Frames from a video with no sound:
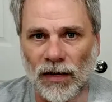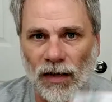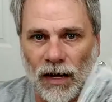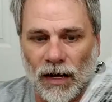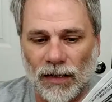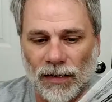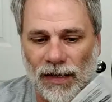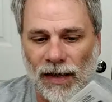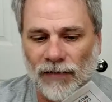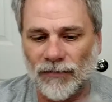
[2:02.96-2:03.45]

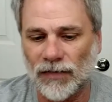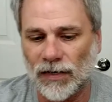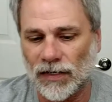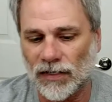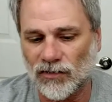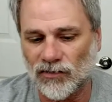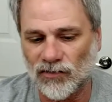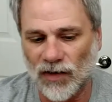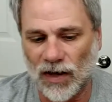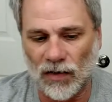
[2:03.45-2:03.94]
uh, they have
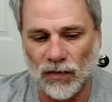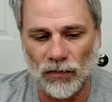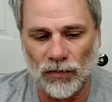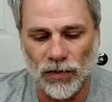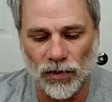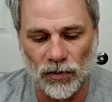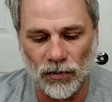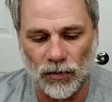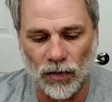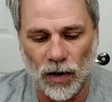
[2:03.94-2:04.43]
a channel
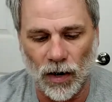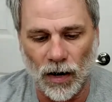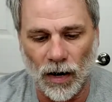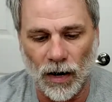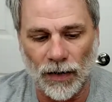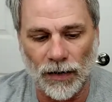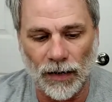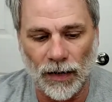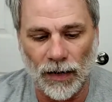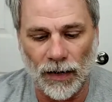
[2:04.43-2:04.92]
here
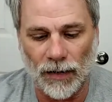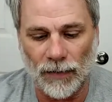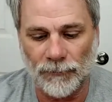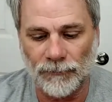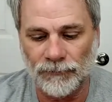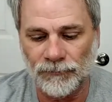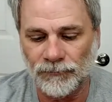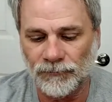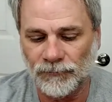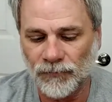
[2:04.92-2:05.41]
on, um,